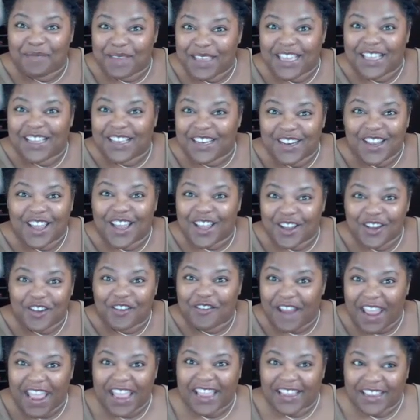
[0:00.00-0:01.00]
I mean,
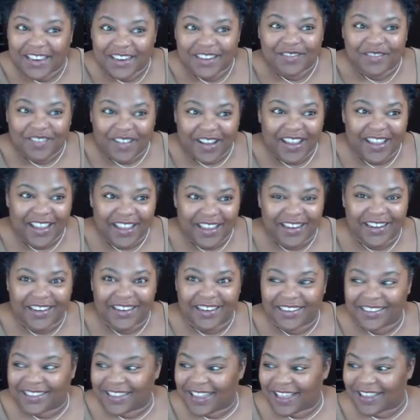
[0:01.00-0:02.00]
great, right?
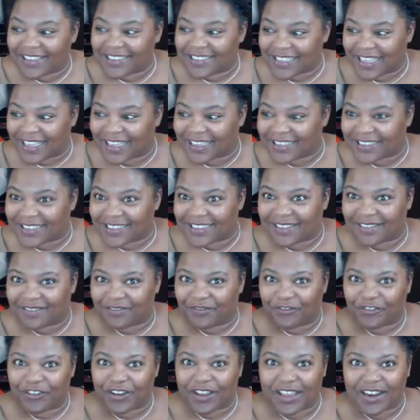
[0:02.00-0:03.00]
That's like
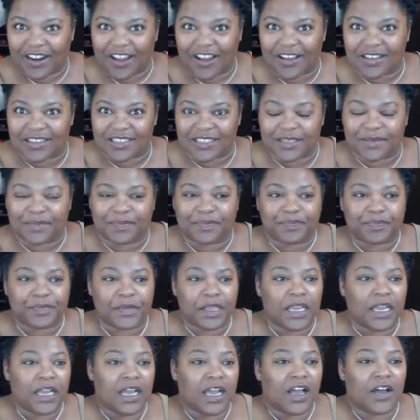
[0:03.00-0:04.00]
freaking awesome.
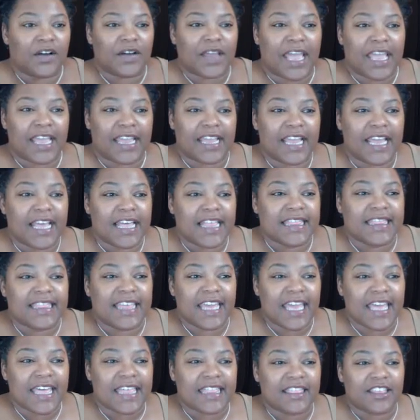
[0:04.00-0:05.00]
Okay,
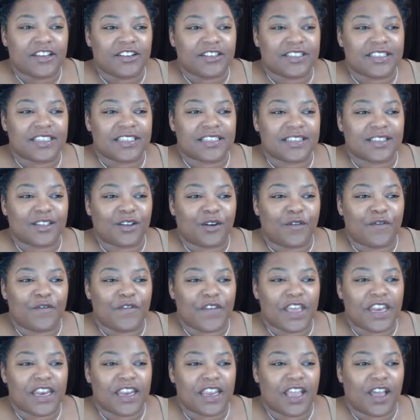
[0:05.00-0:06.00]
then there's this little
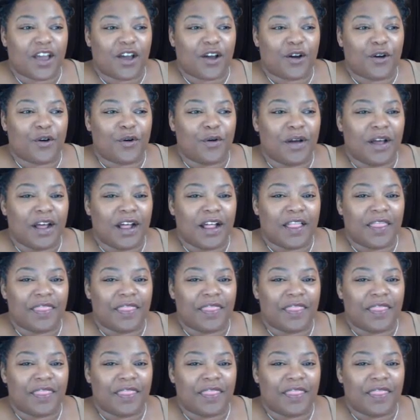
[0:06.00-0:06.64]
video